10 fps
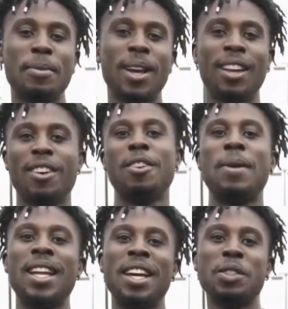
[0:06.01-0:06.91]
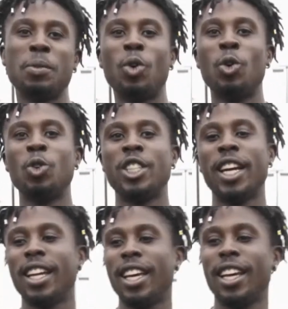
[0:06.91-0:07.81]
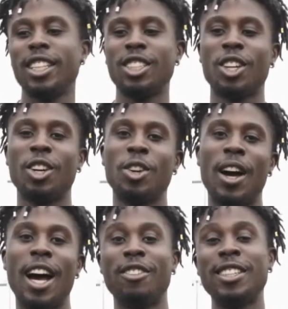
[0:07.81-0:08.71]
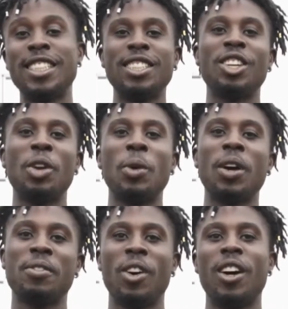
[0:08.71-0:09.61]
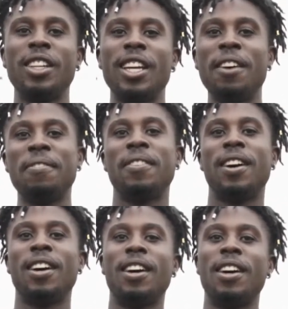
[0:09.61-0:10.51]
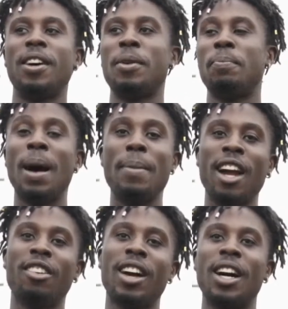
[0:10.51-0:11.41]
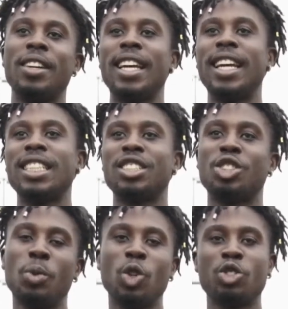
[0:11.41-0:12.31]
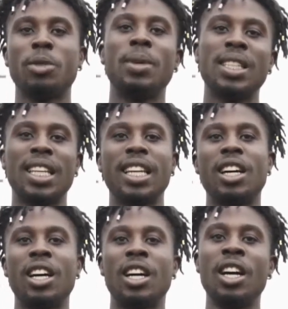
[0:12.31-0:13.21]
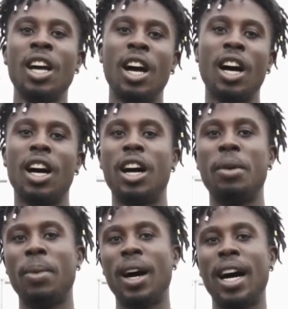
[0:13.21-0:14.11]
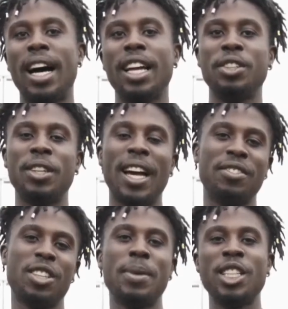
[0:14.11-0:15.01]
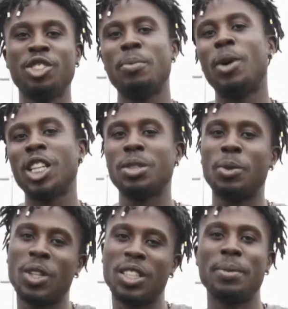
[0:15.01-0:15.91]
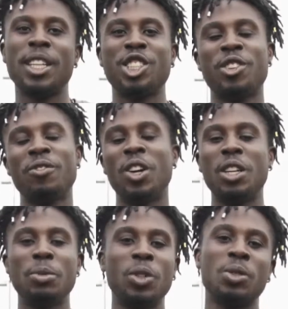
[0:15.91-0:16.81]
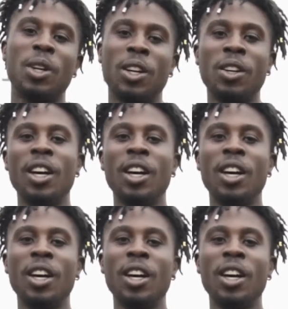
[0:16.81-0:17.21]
Hello, my name is Paul Jegede. So I recently started working for RDF. My background is as a sports rehabilitator, but I have some history in basketball, I have some history in volleyball as well.